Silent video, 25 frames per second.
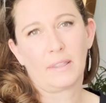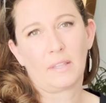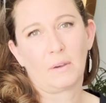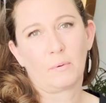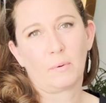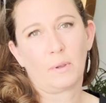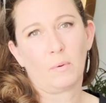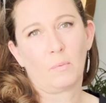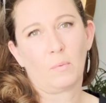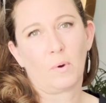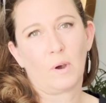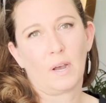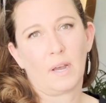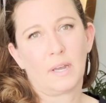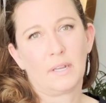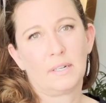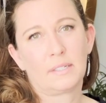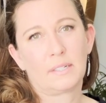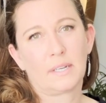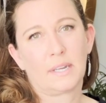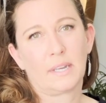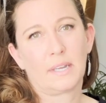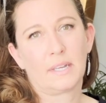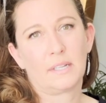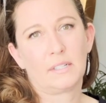that we want,
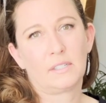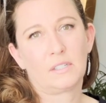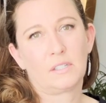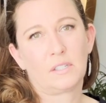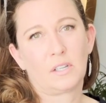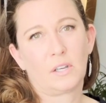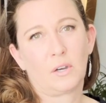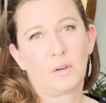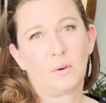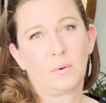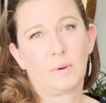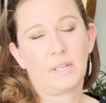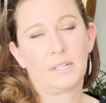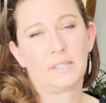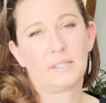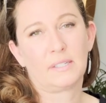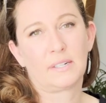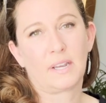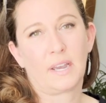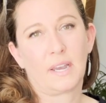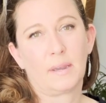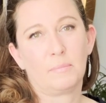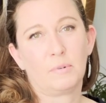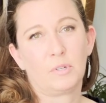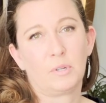and so it's
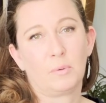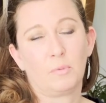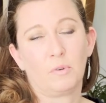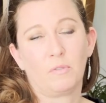time to move